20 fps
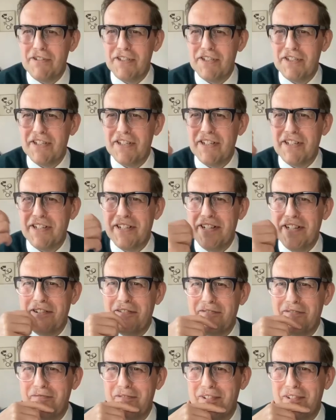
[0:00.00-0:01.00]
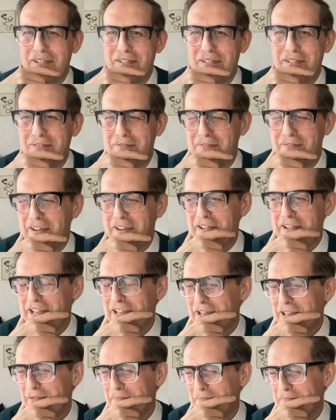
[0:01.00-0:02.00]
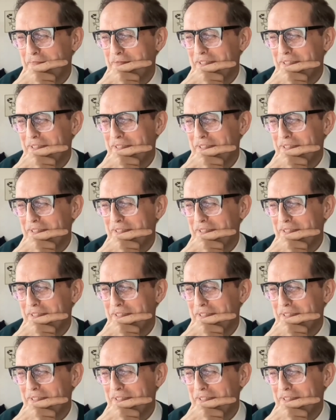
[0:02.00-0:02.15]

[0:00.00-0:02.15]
is a you know a very um